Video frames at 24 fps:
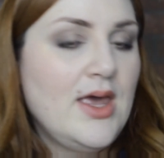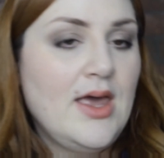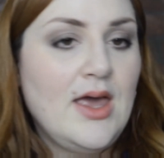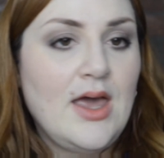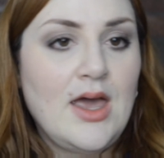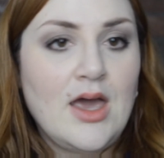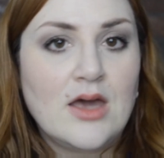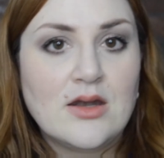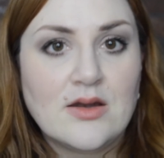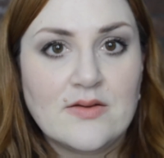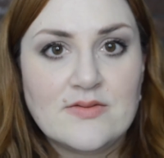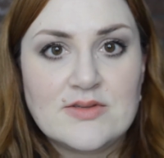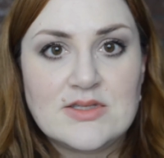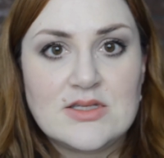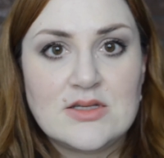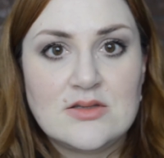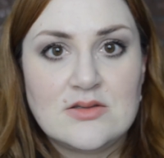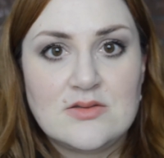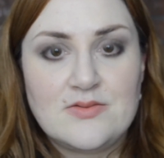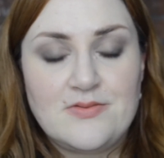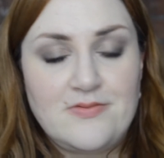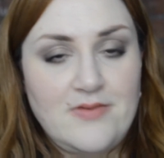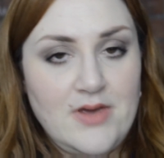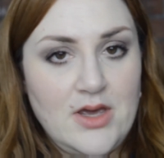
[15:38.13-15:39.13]
And I've since
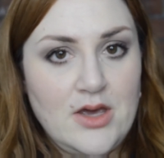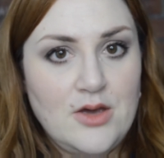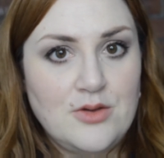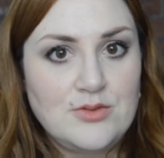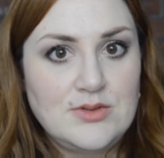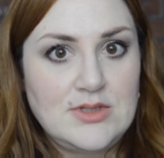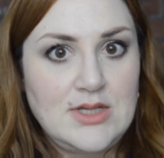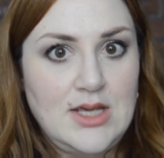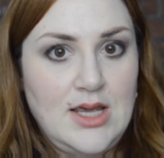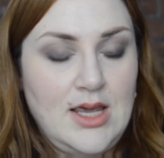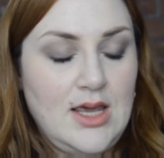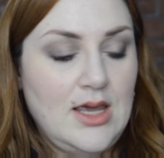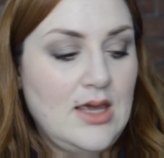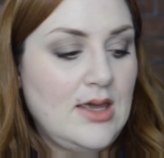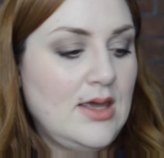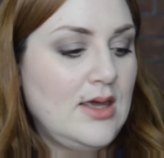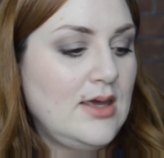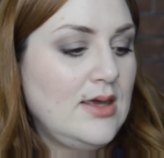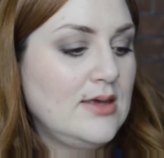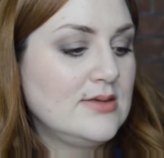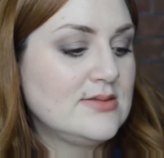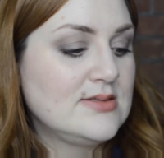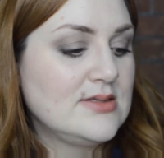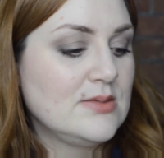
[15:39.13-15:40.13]
found
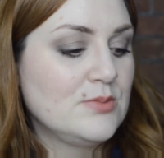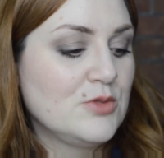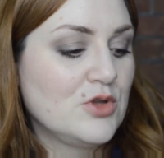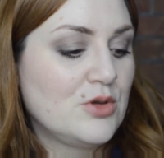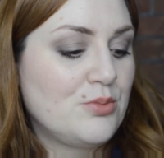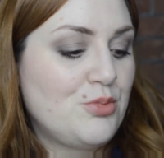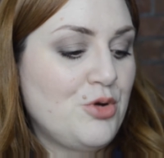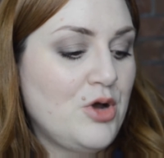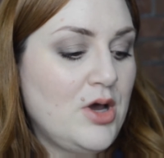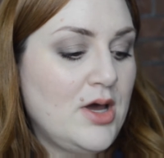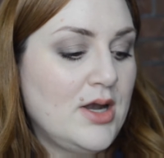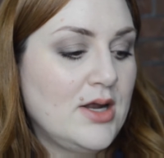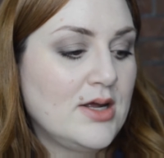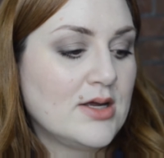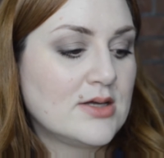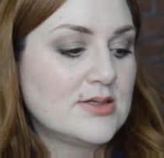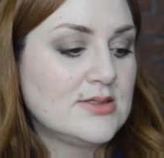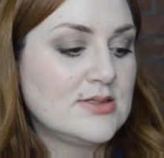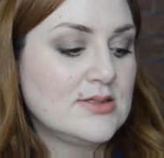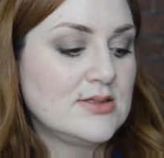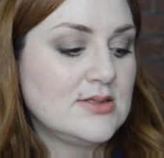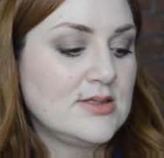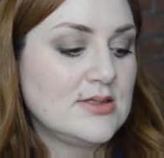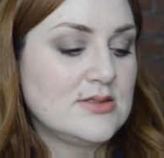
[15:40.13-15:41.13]
a similar product
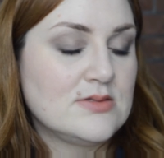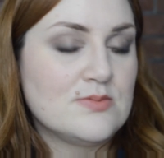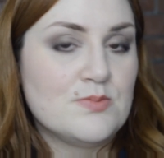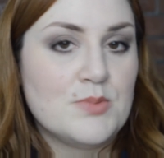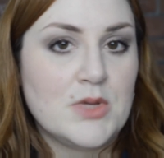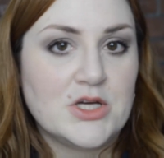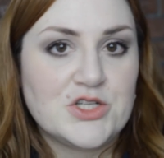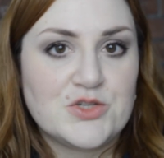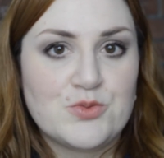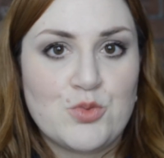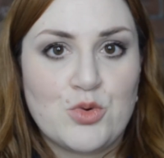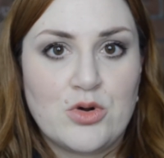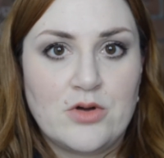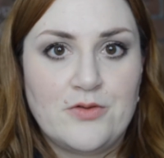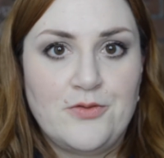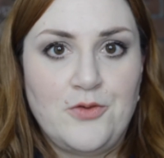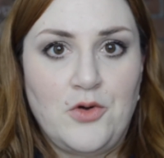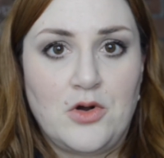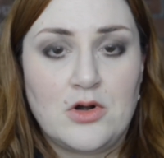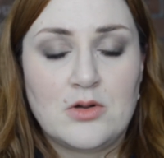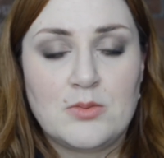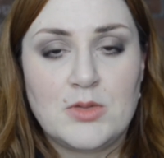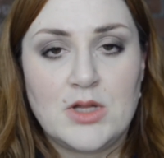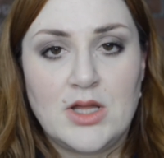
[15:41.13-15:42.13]
that's much more
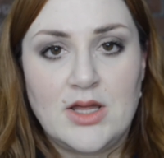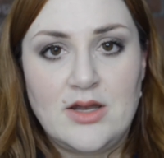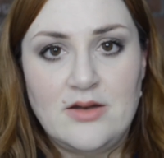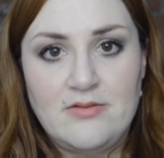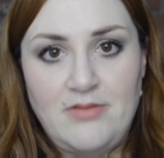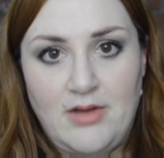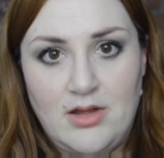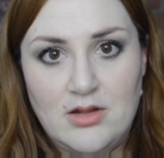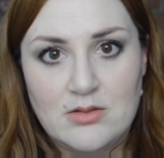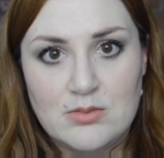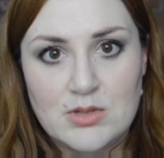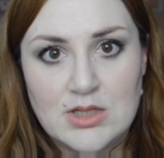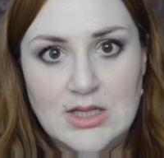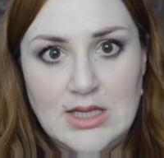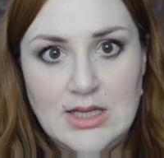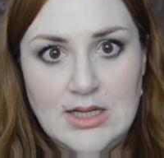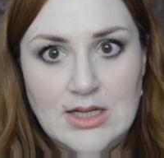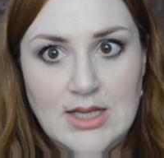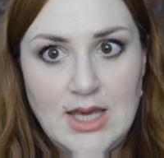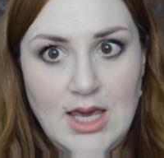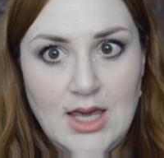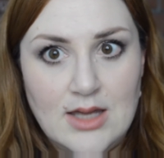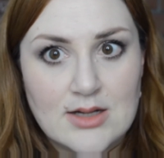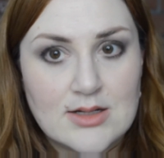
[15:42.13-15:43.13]
affordable and available in
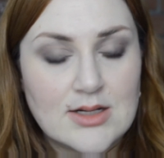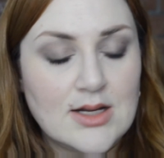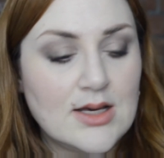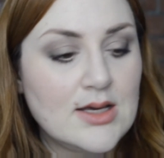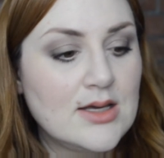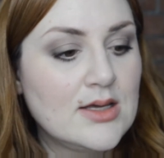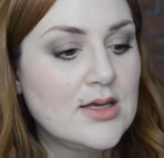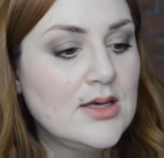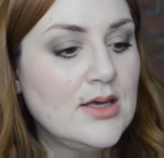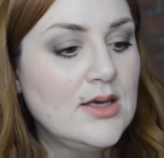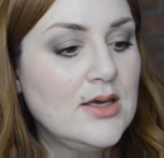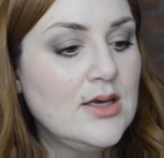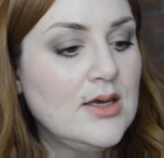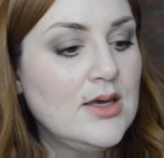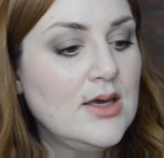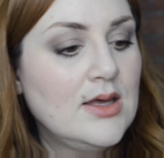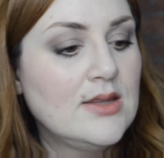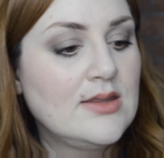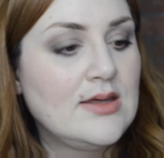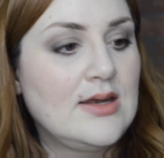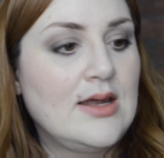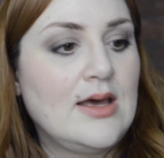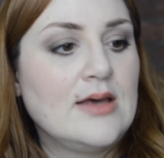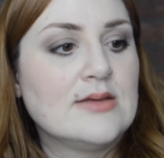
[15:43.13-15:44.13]
Canada
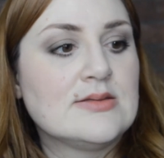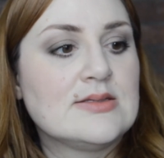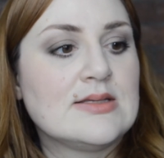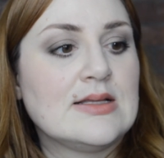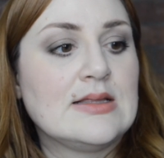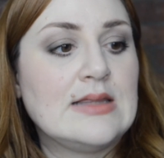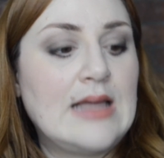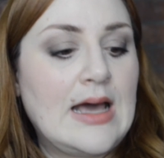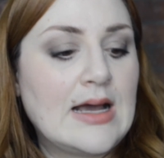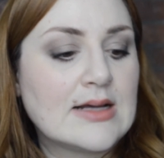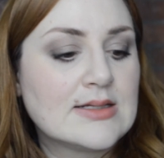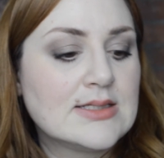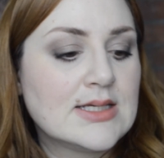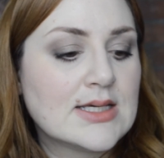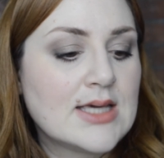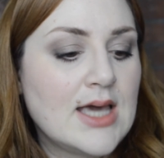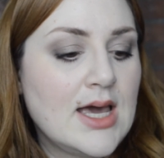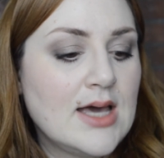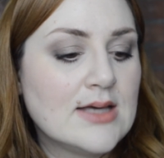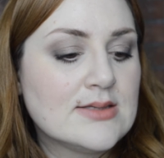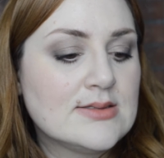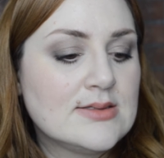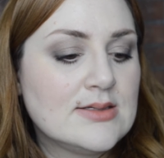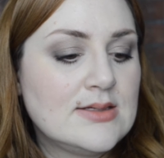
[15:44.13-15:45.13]
that has lactic
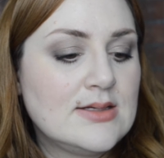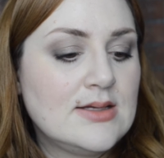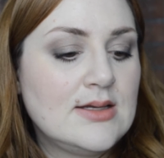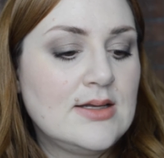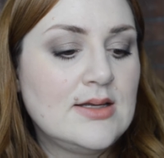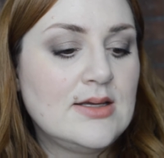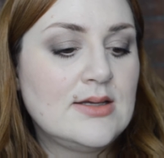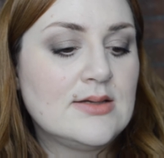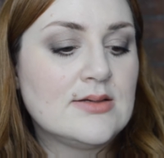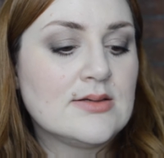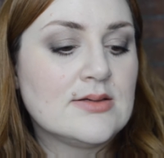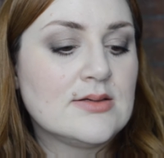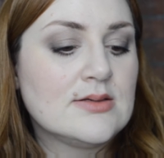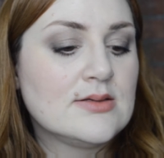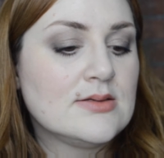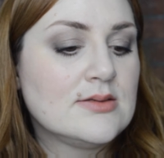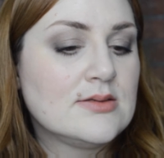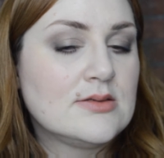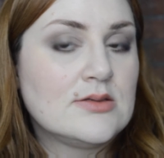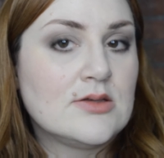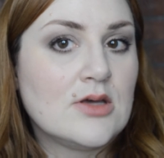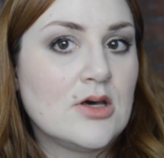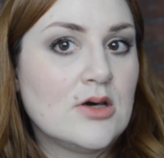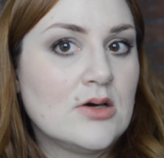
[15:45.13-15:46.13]
acid in it.
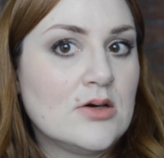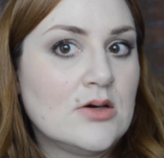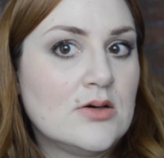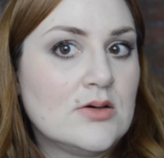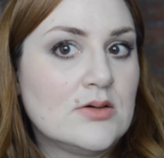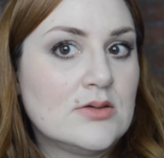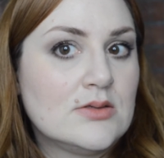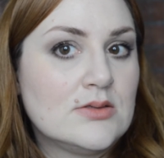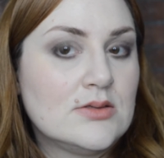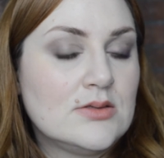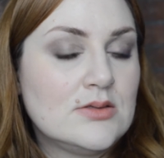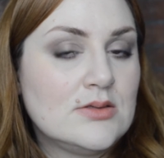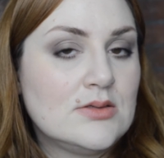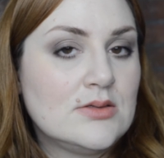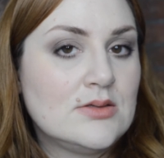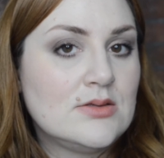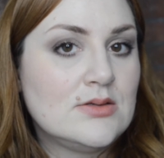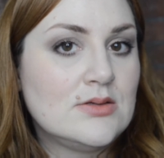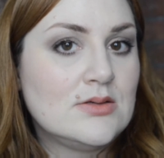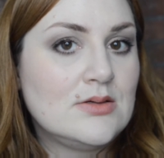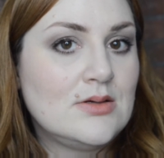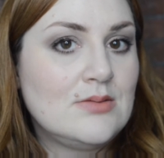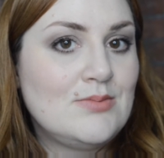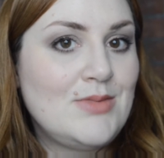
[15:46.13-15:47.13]
So
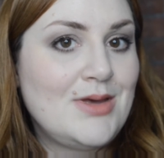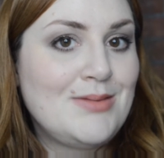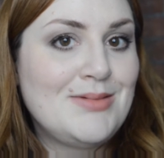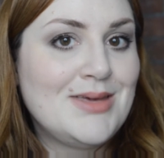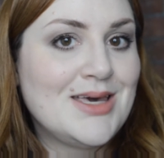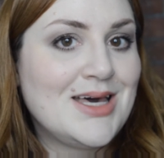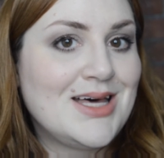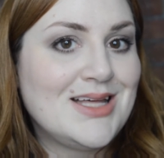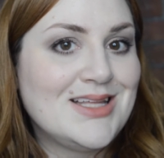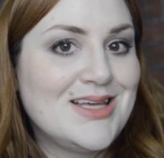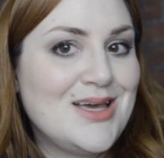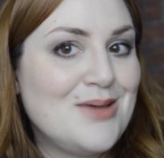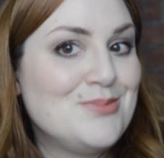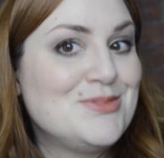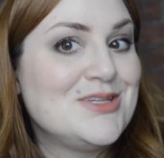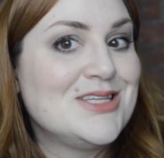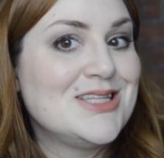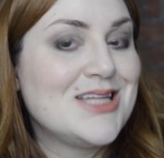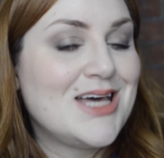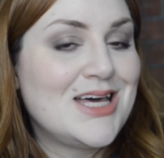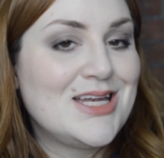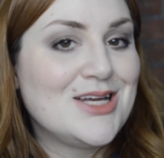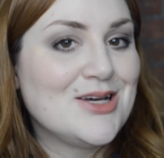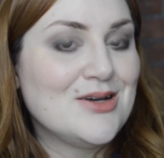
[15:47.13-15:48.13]
maybe I'll empty
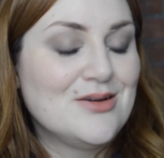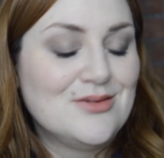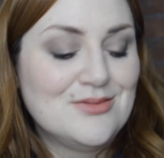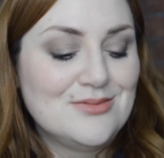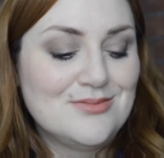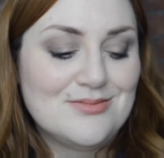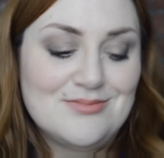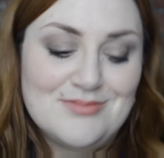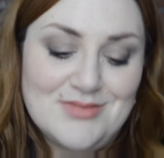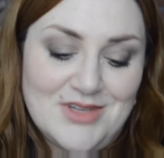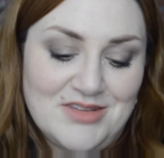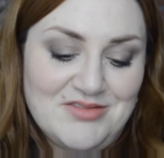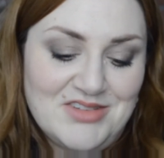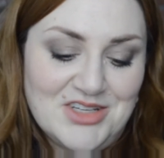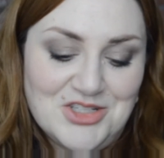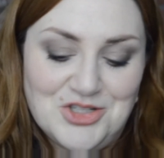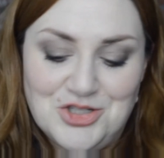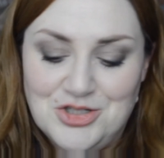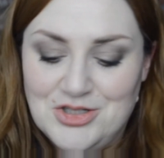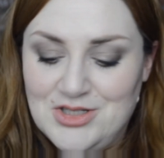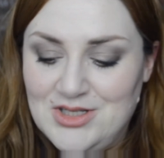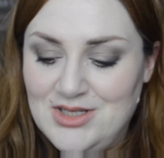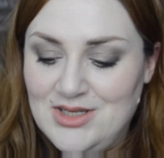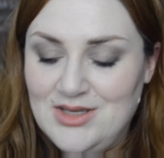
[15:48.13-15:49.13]
that out
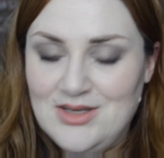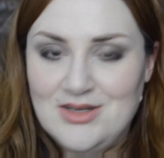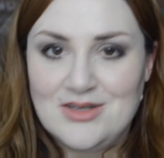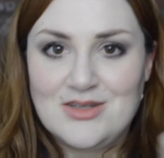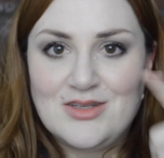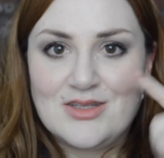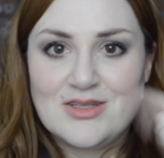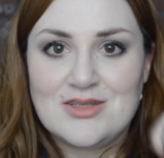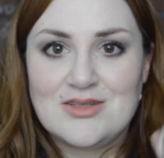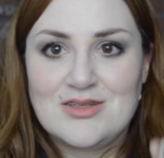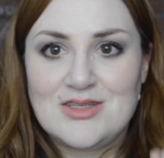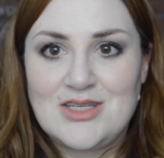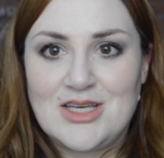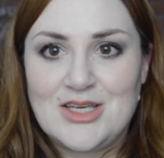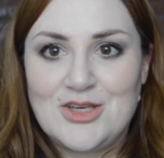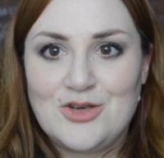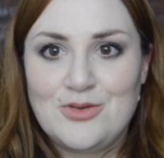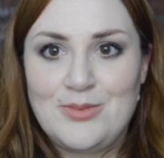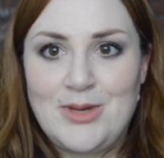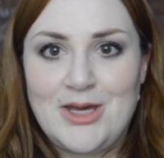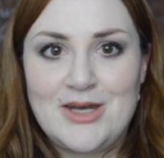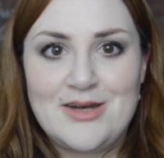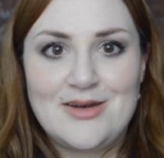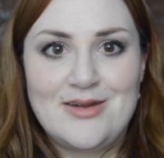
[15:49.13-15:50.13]
eventually and tell you
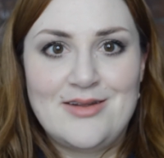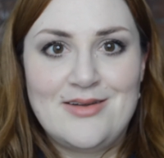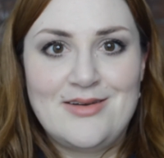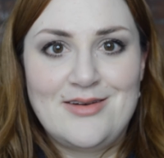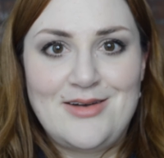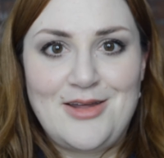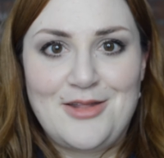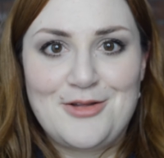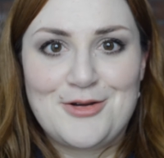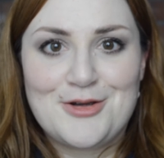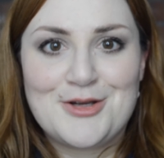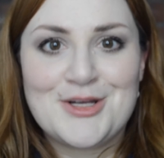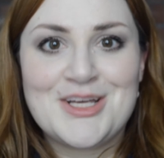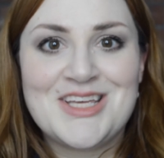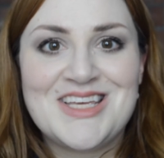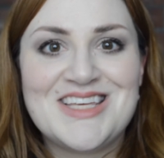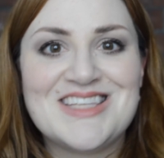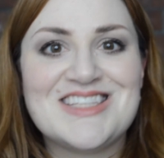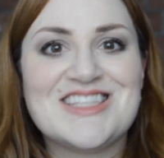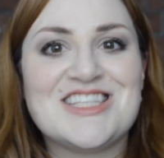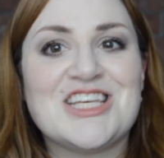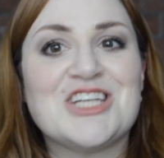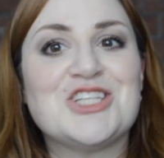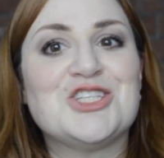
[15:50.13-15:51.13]
about it in another
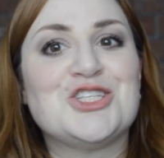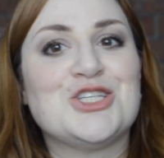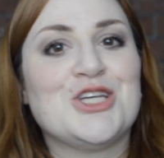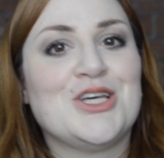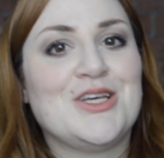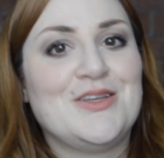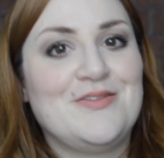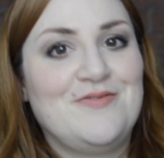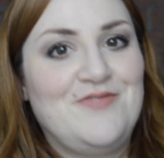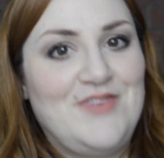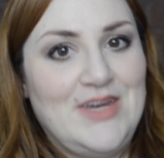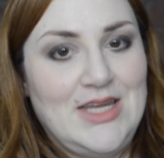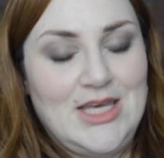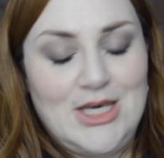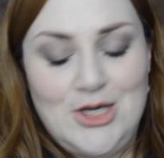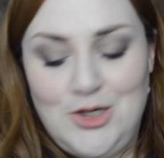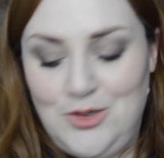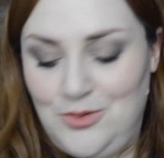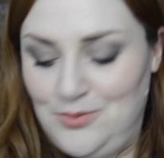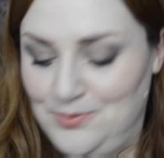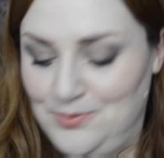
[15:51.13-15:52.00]
such video.